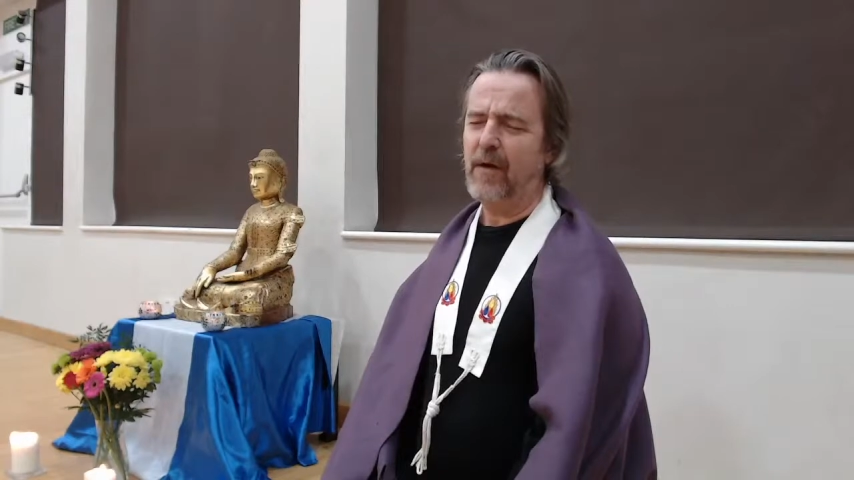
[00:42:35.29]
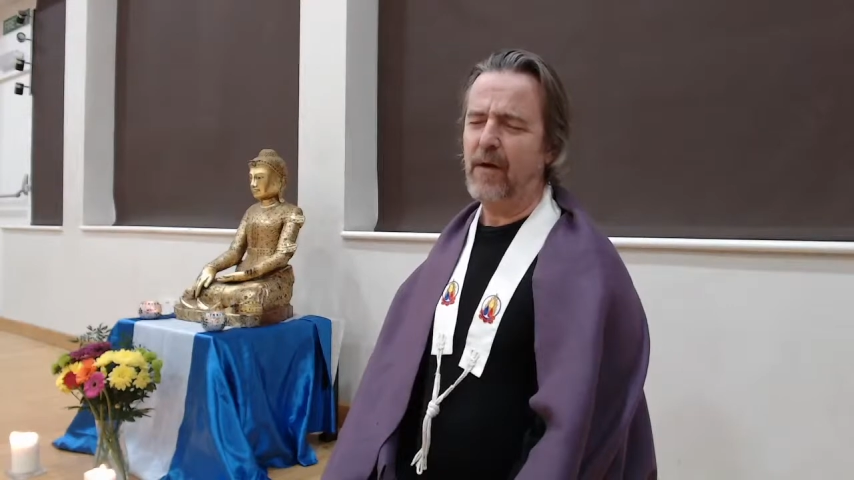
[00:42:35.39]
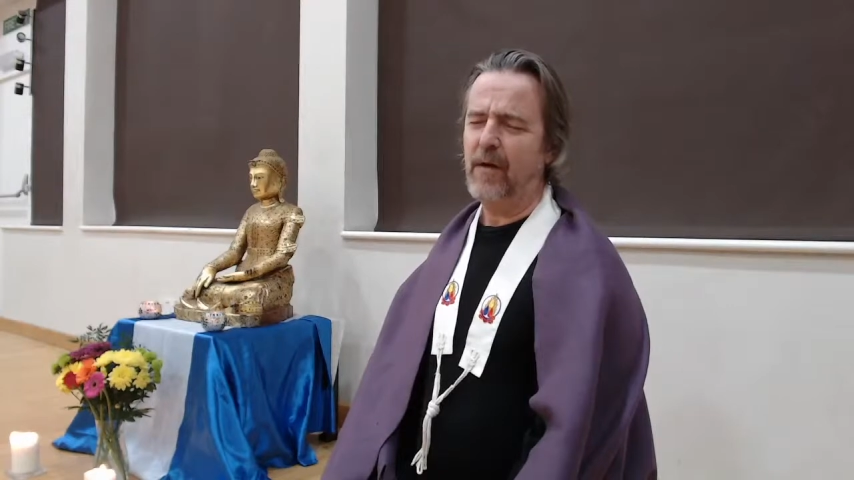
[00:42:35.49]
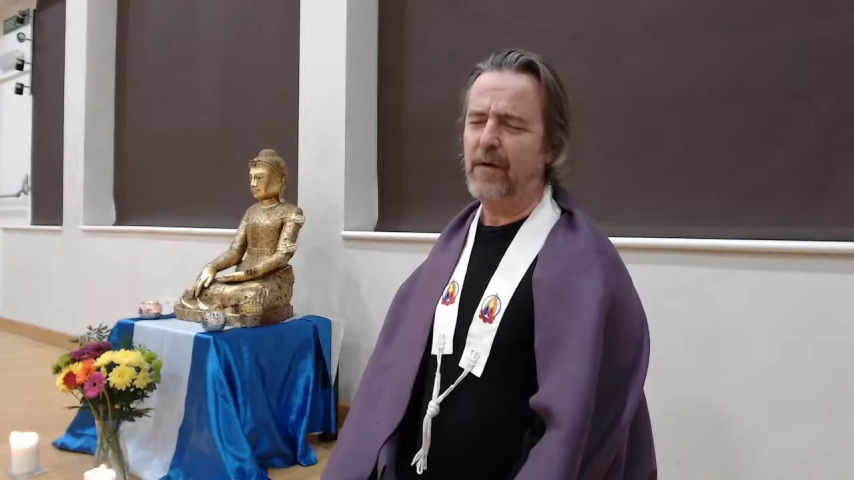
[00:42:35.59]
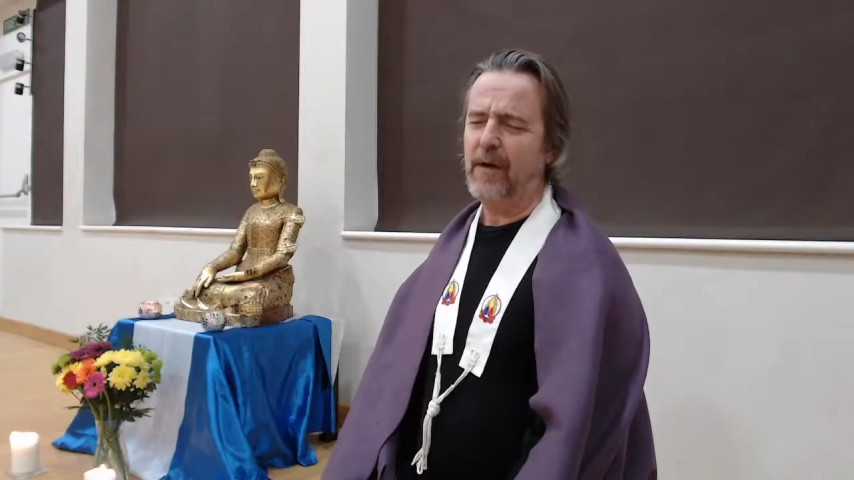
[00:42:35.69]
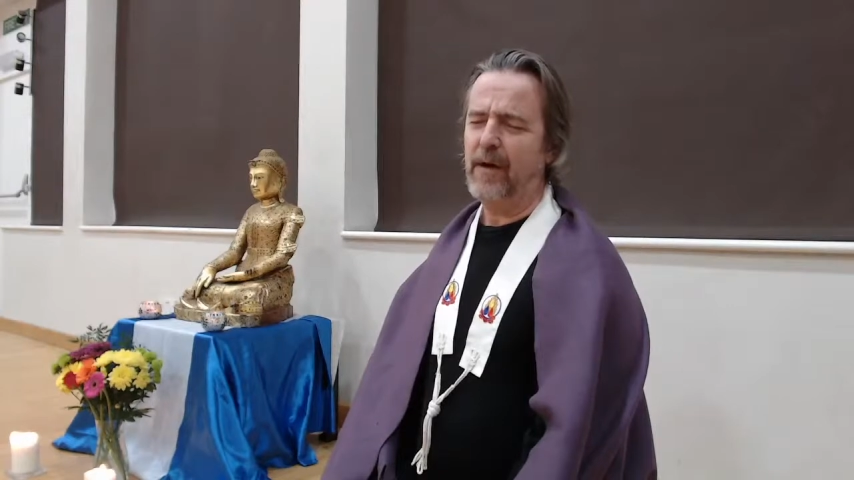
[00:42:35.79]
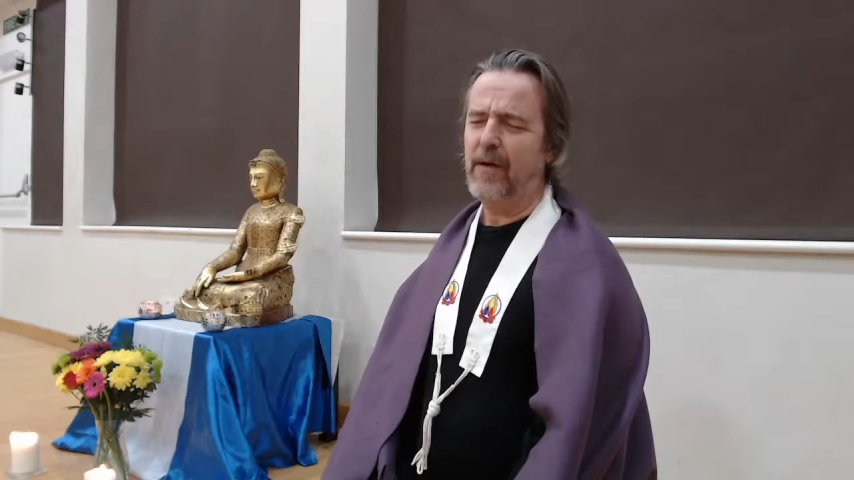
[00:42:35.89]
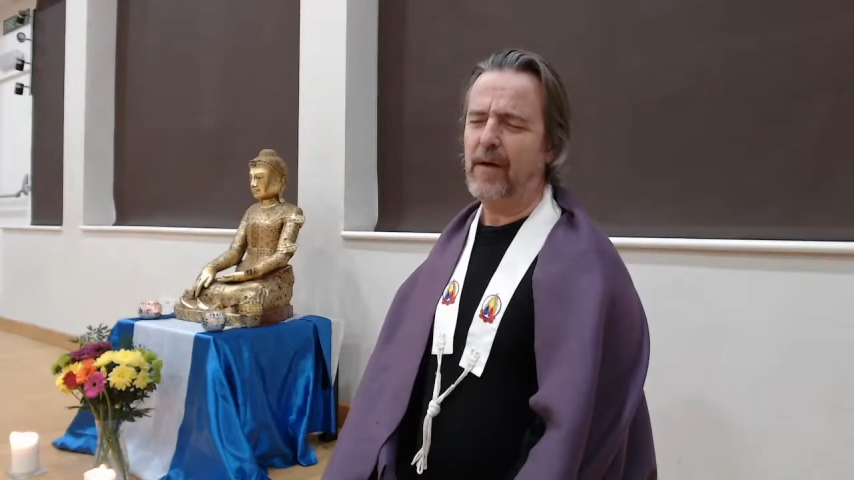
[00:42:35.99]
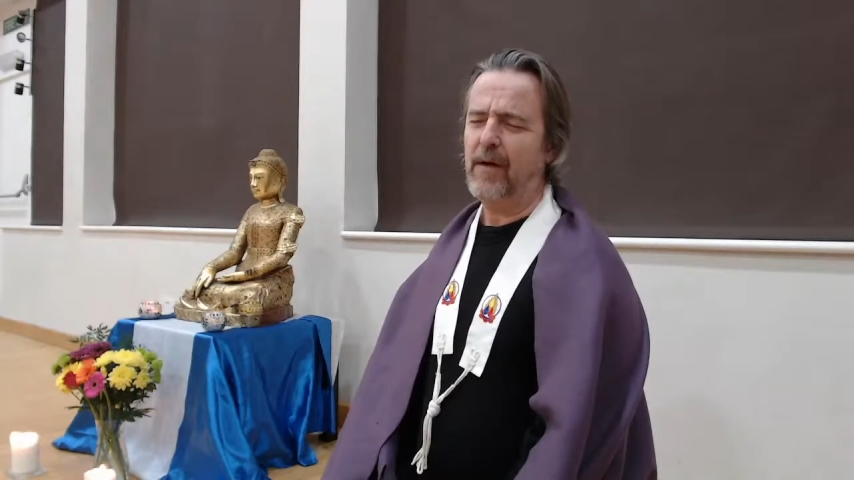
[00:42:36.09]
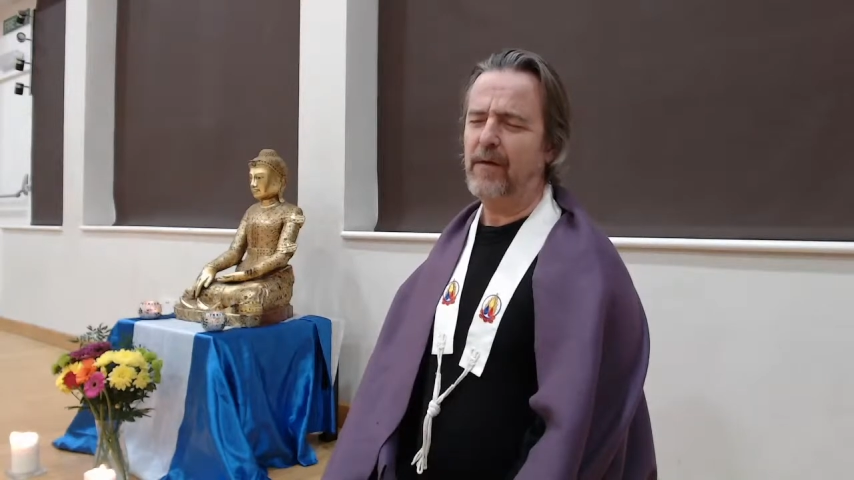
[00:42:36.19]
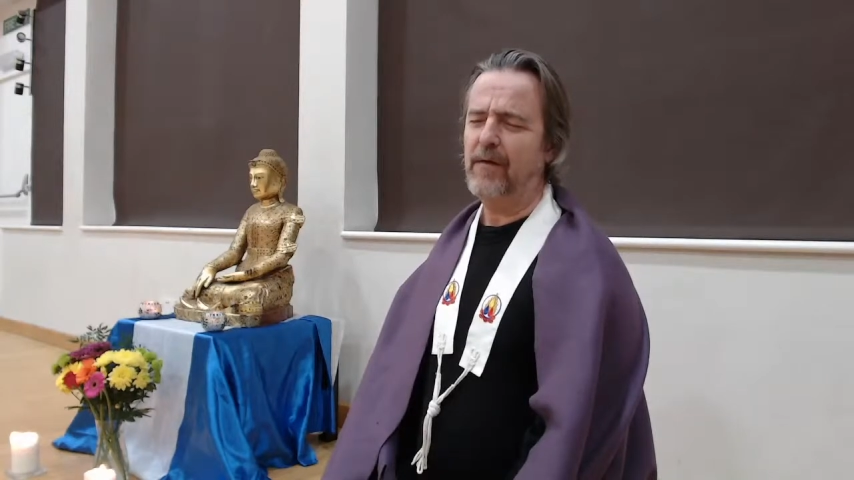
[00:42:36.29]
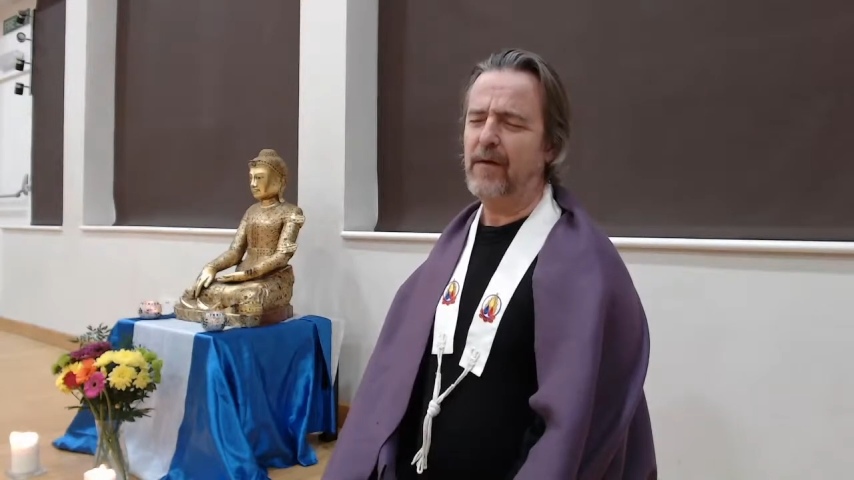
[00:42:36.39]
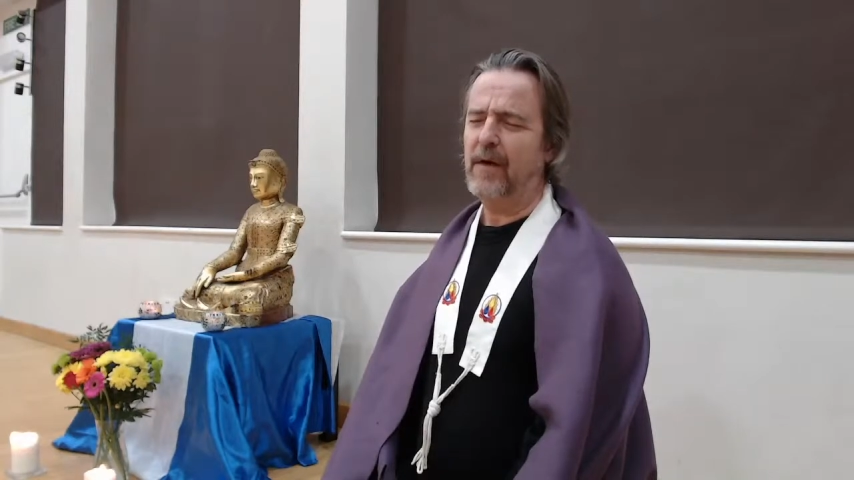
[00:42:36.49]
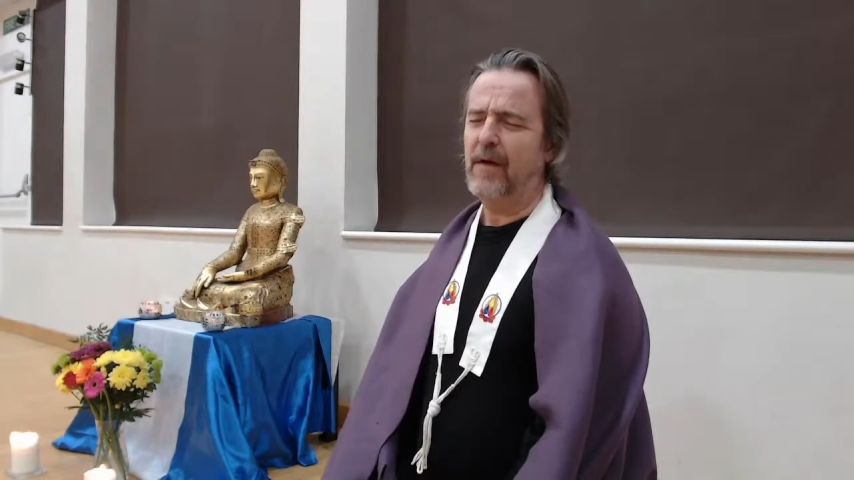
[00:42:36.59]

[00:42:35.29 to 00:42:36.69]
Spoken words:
holding going on still.